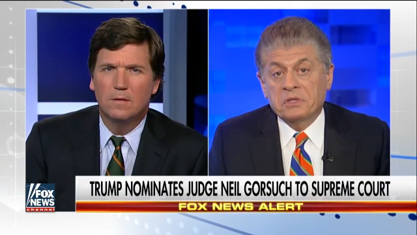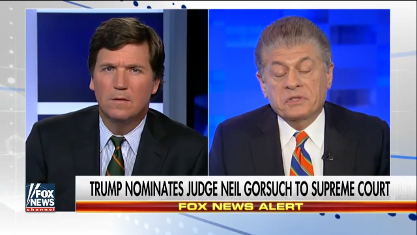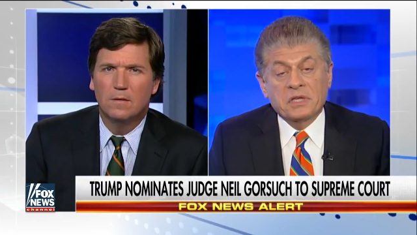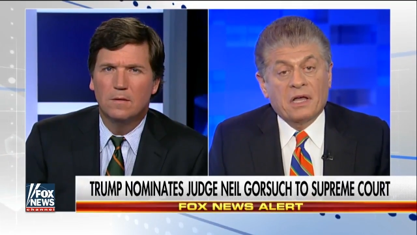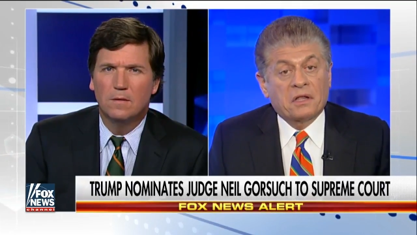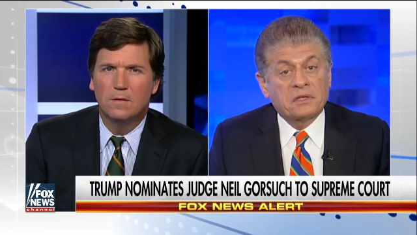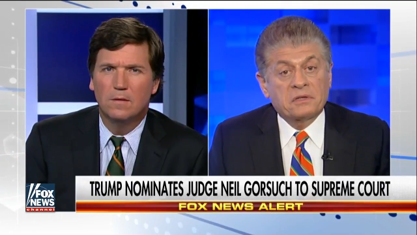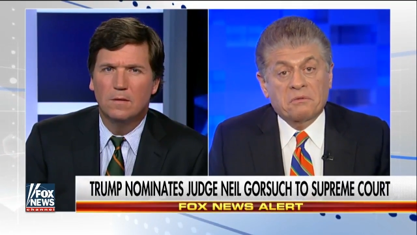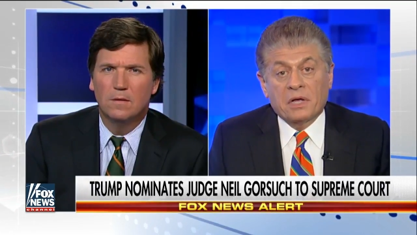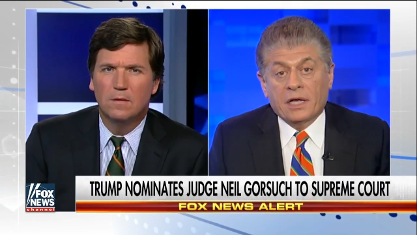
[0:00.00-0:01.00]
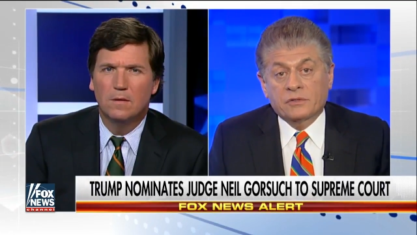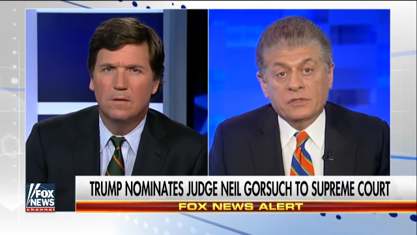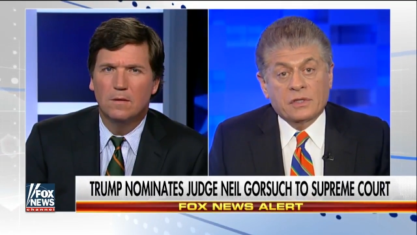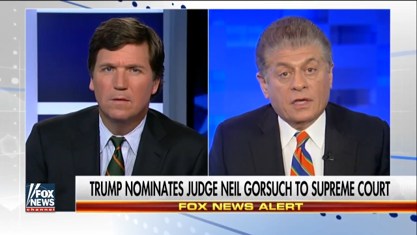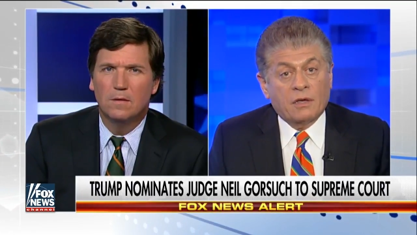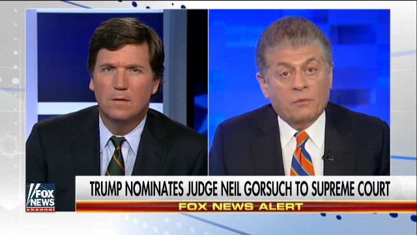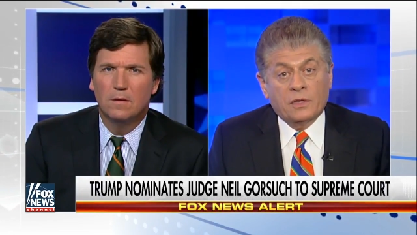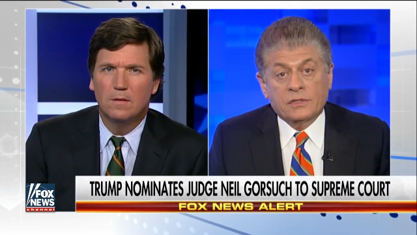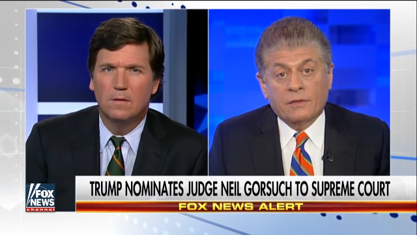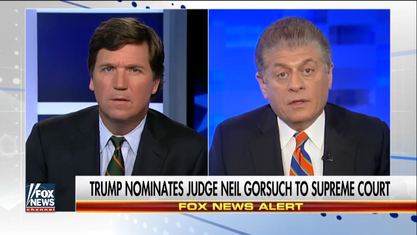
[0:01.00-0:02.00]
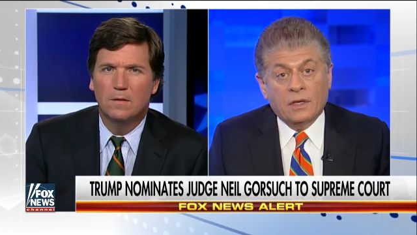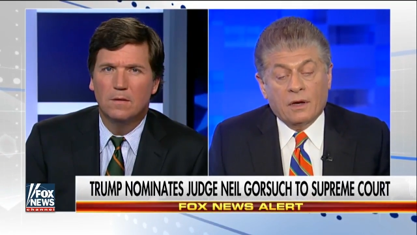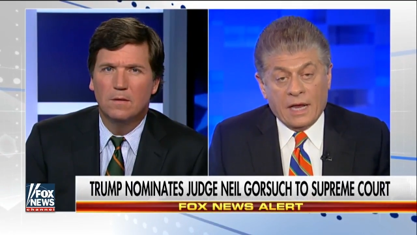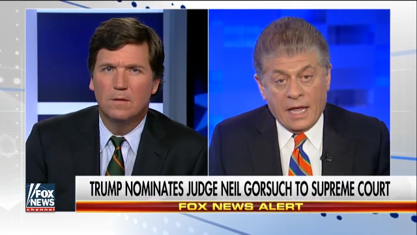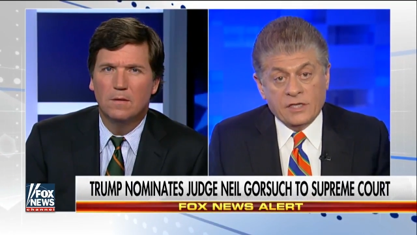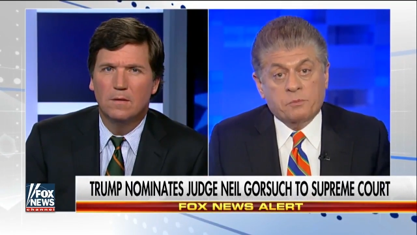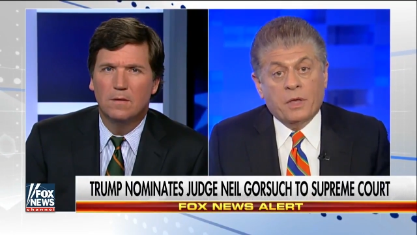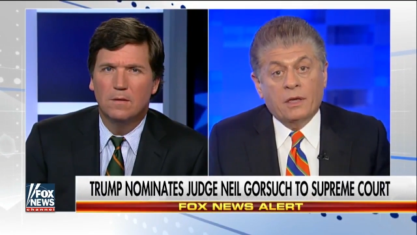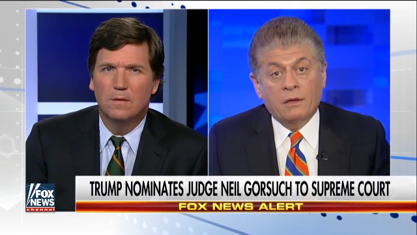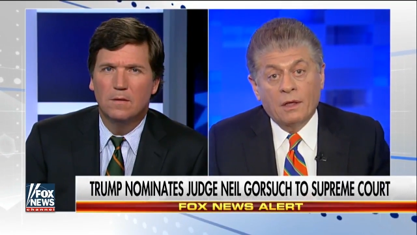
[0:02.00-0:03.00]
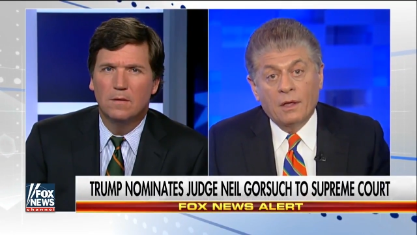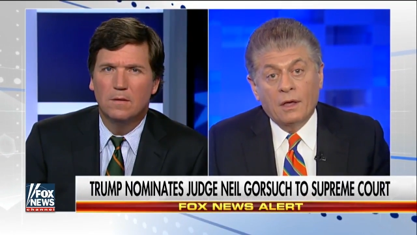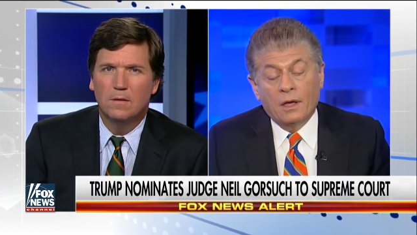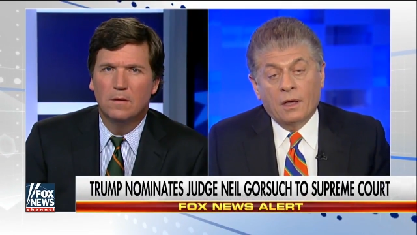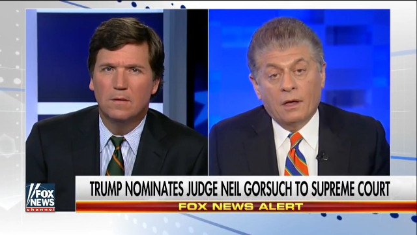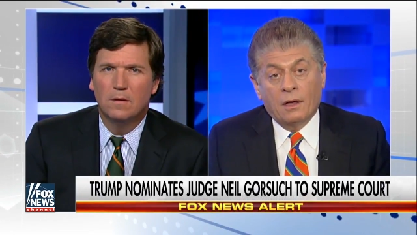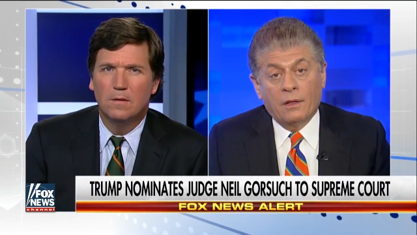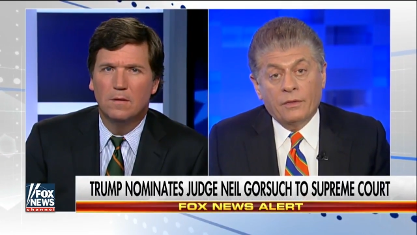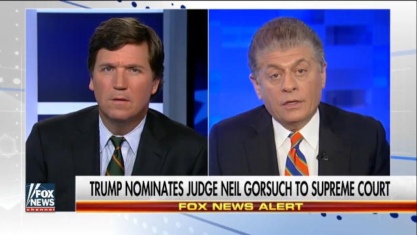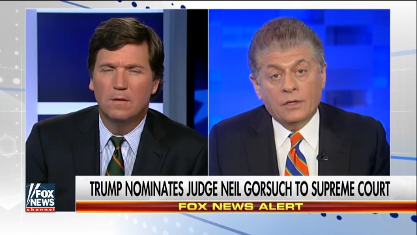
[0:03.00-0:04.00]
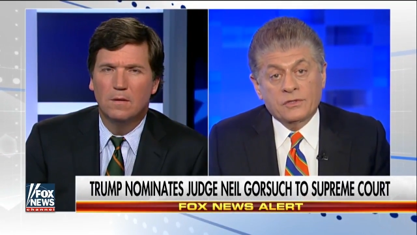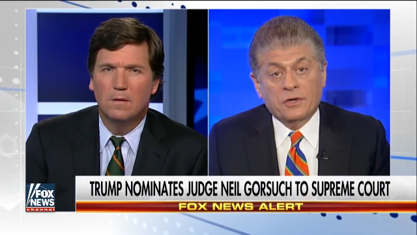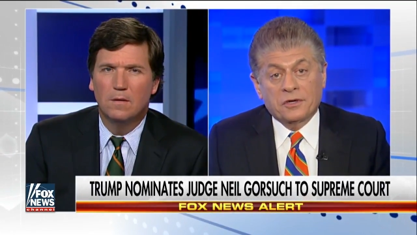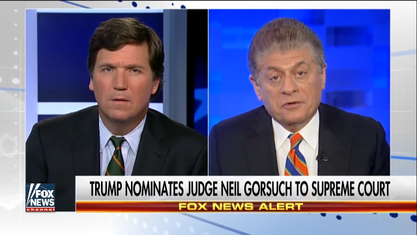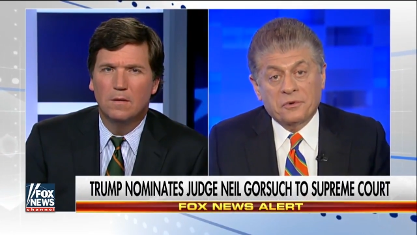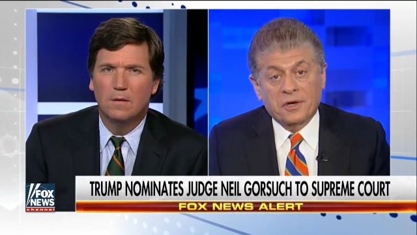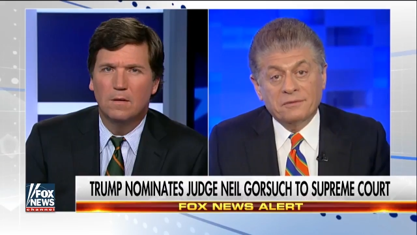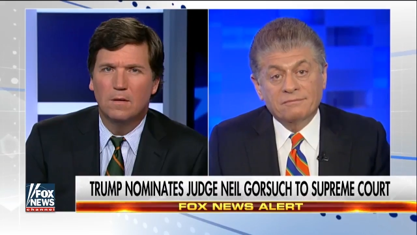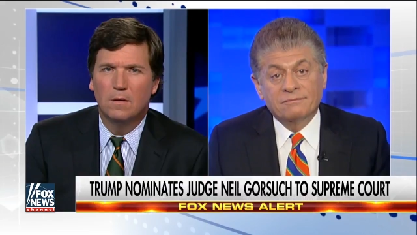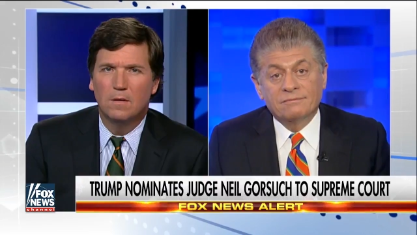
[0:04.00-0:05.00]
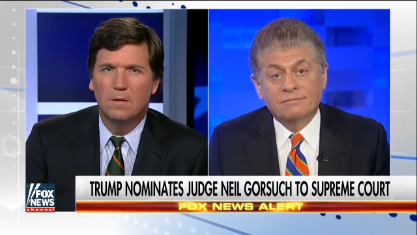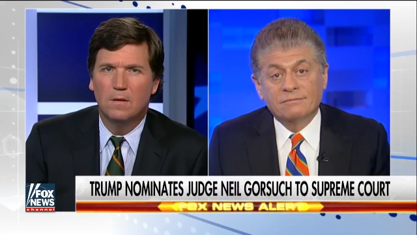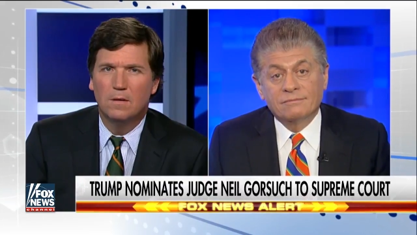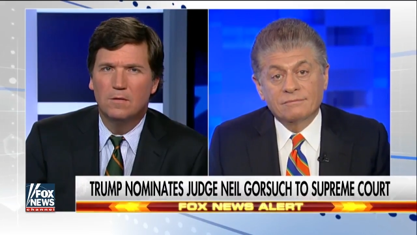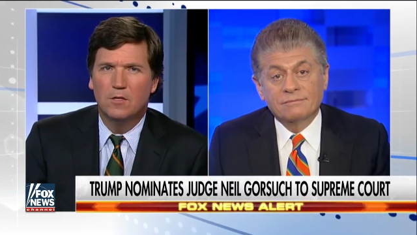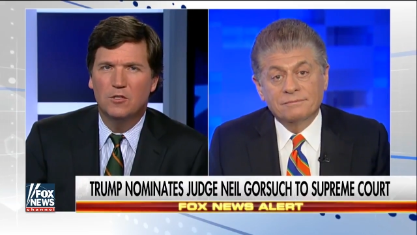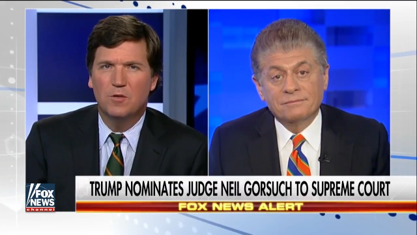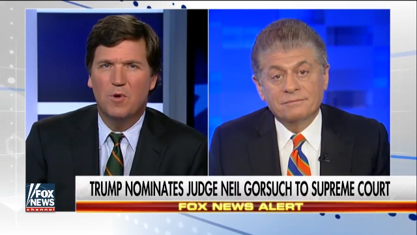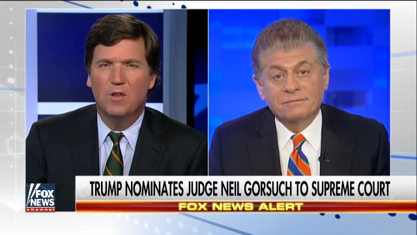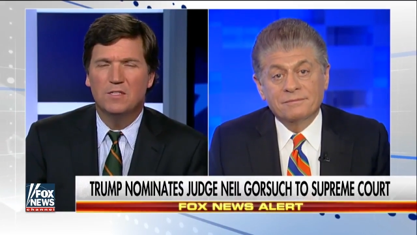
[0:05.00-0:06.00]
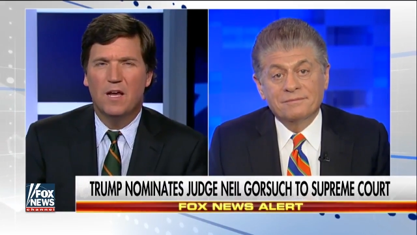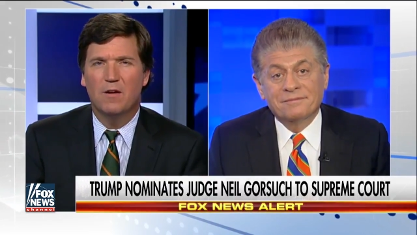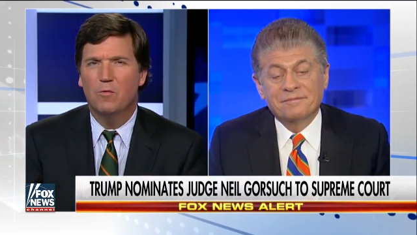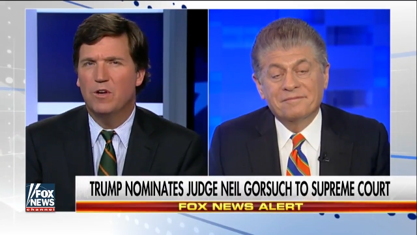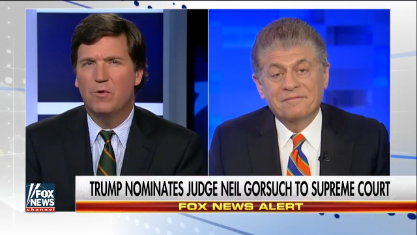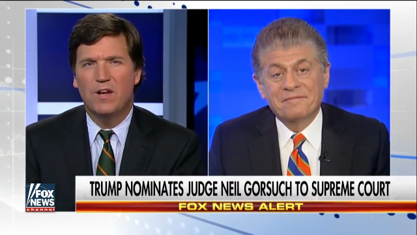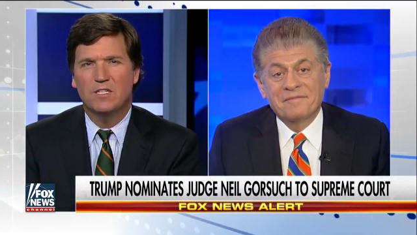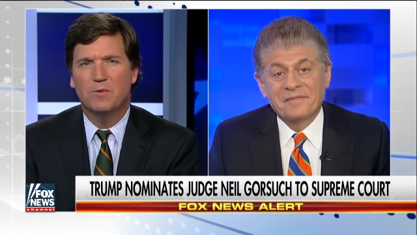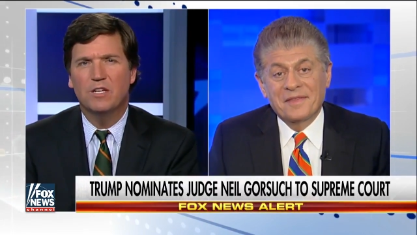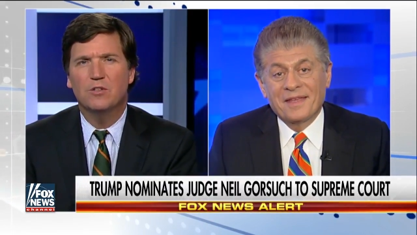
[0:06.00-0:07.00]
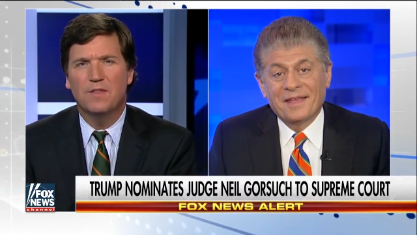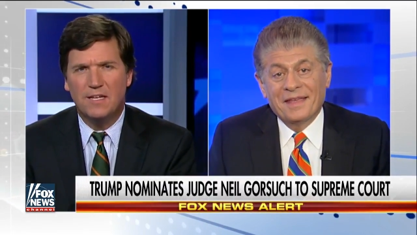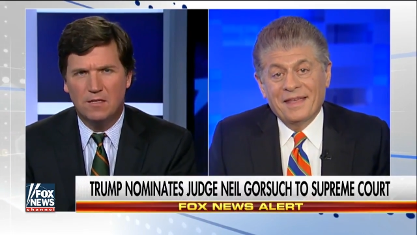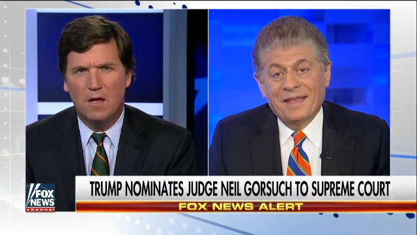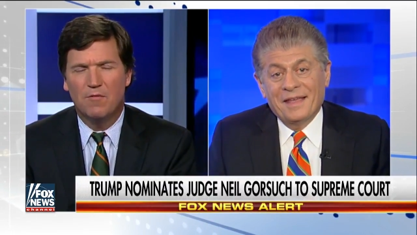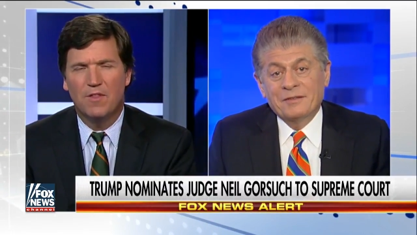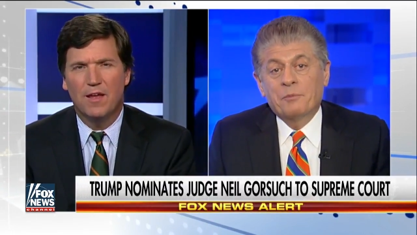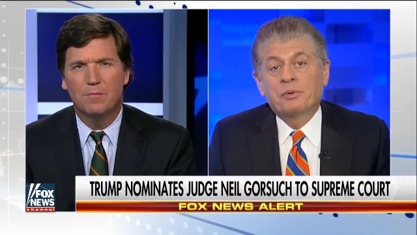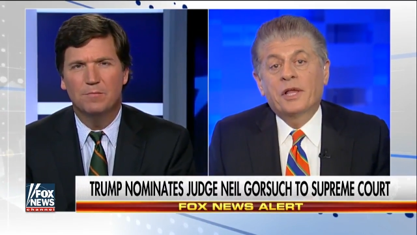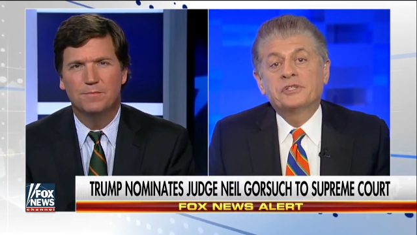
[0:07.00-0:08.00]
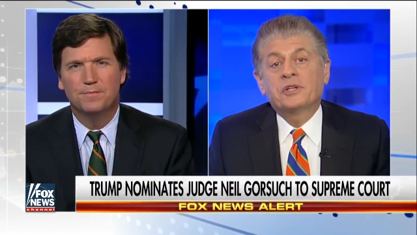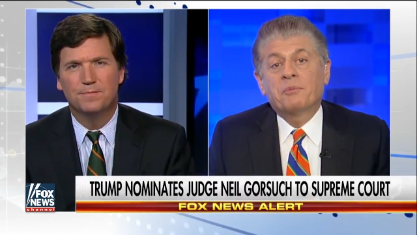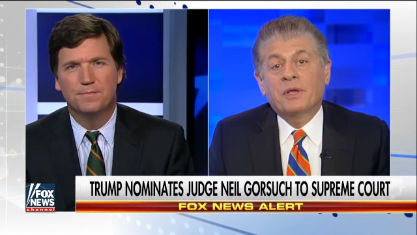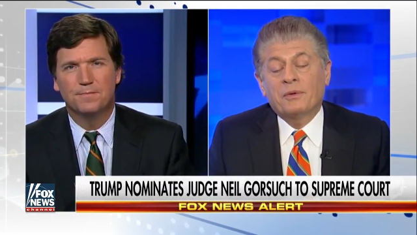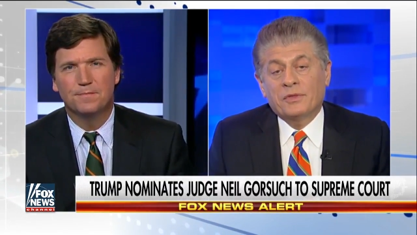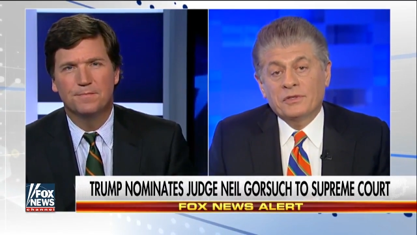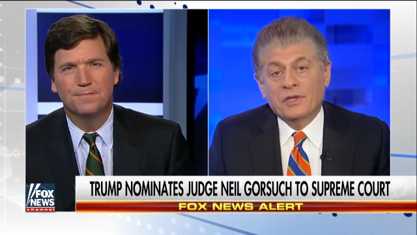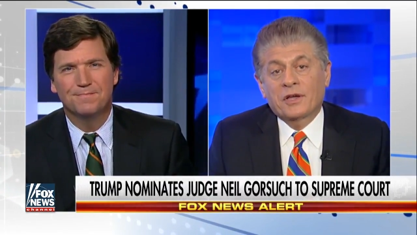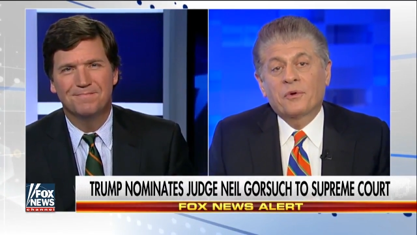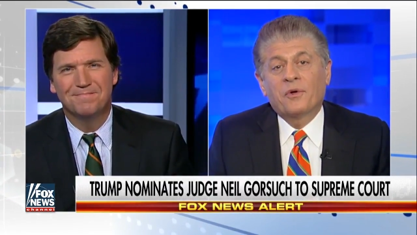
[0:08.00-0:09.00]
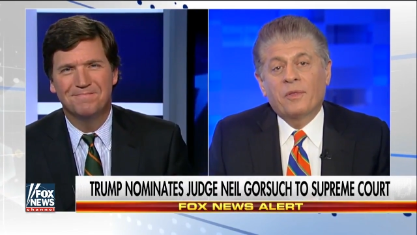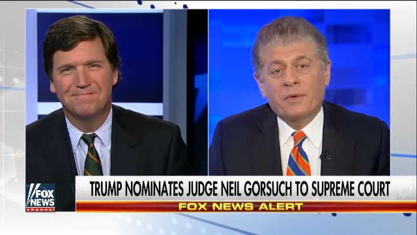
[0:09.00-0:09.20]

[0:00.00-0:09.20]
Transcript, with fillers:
Speaker 1: but solid as a rock, just like he was on the, or has been, uh, on the uh, circuit court. Judge
Speaker 2: Napolitano, what a great explanation. Thanks a lot for that.
Speaker 1: Pleasure to be with you, Tucker. All the